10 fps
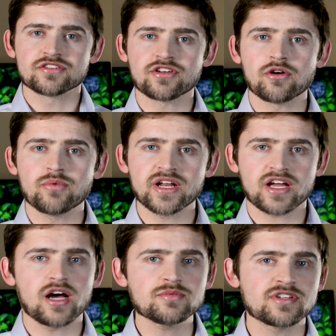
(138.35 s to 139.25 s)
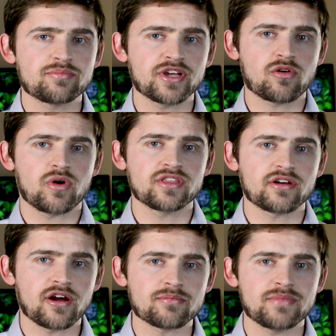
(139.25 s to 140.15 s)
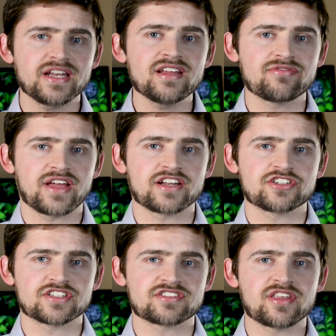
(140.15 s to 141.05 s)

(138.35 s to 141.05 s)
So when it comes to Bitcoin, there are many advantages